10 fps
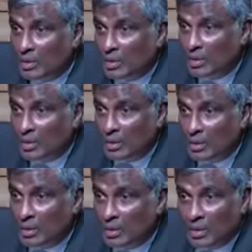
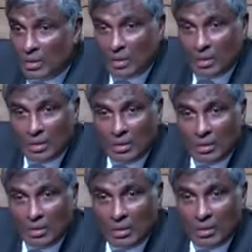
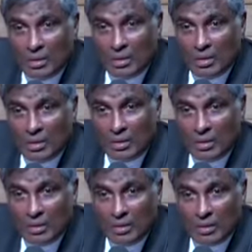
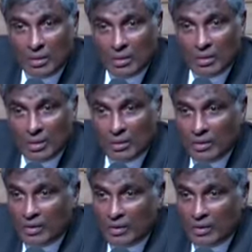(silence)